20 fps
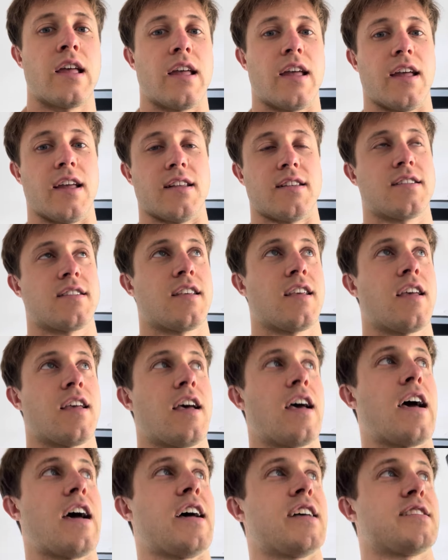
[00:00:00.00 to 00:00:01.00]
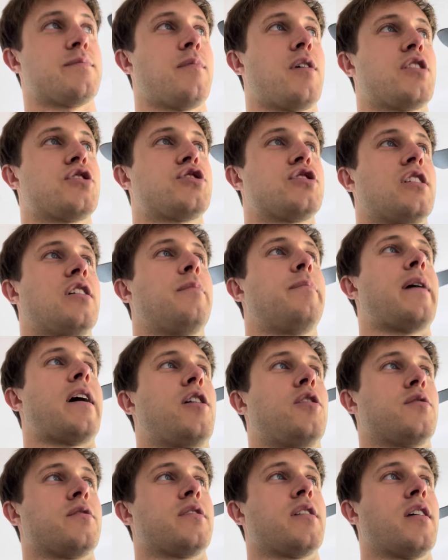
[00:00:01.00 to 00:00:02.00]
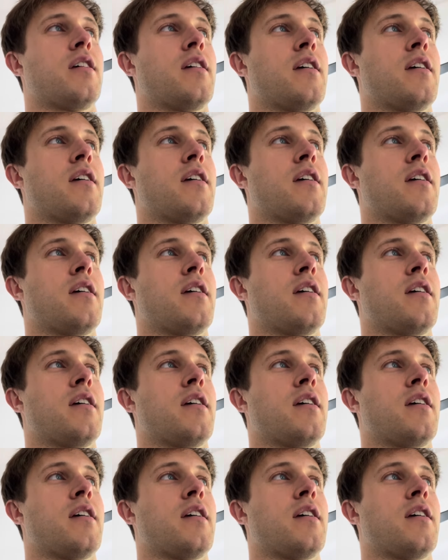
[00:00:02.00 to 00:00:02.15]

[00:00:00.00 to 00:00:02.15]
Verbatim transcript: It's as much about